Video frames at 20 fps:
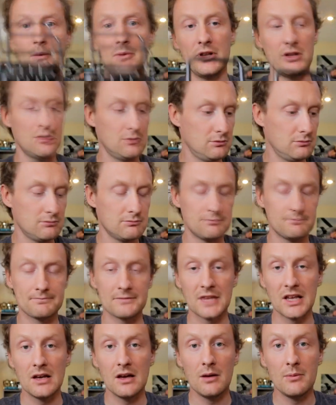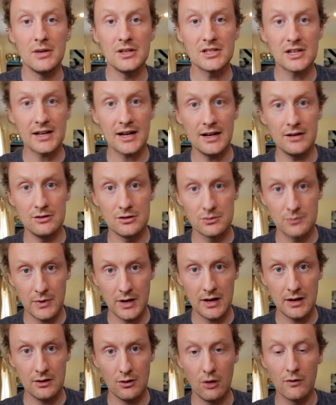It means I can't use
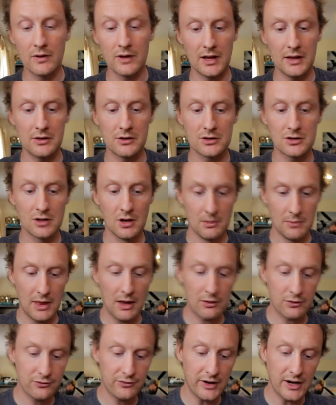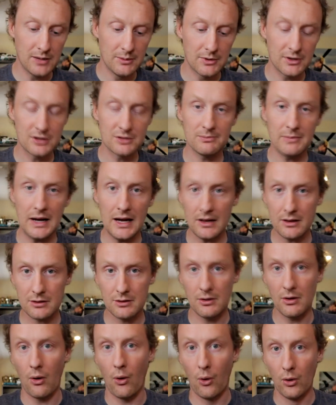my Overlanders. But that was fine because
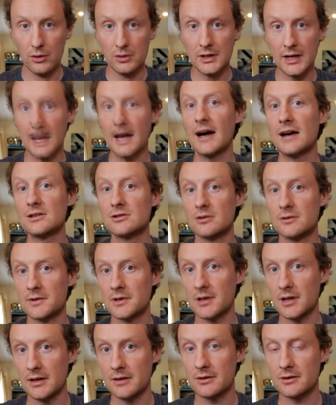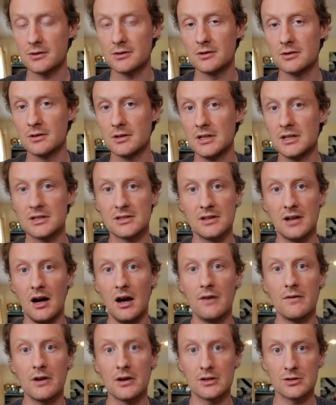Matthew only has Overlanders. He doesn't
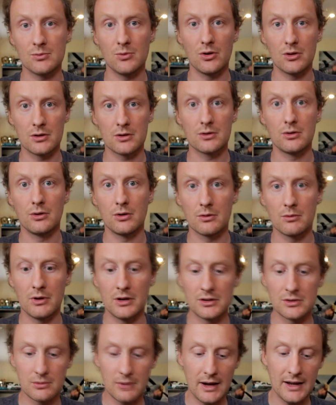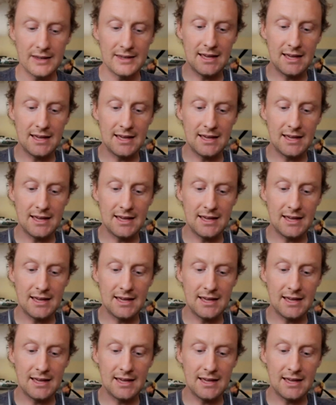have a smaller core one. So I